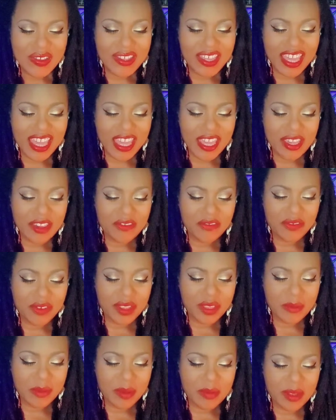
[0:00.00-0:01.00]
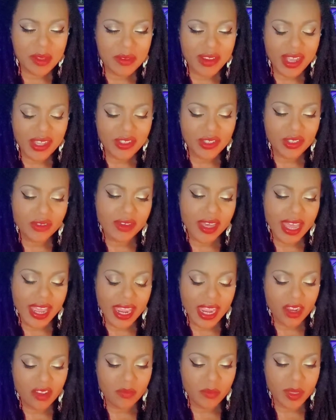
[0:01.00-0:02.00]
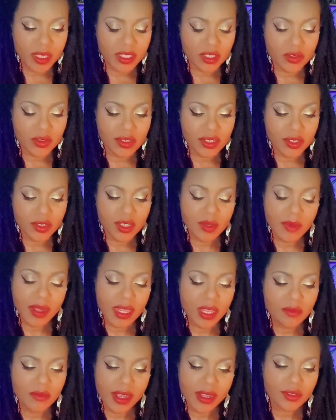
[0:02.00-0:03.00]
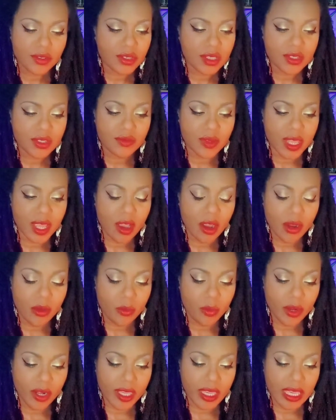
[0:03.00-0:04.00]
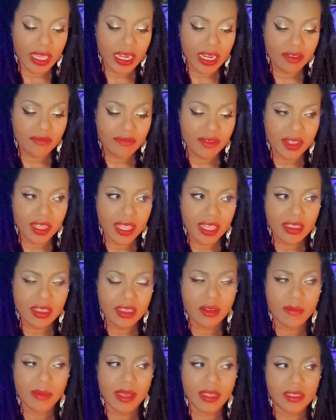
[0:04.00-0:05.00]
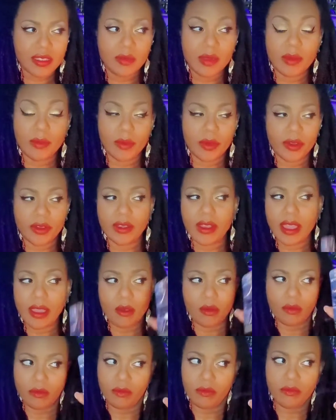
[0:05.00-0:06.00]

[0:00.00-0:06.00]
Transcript: okay, for the people around you, you've got Eight of Pentacles. There's somebody around you that's really hardworking, and I feel like they're about to be burned out.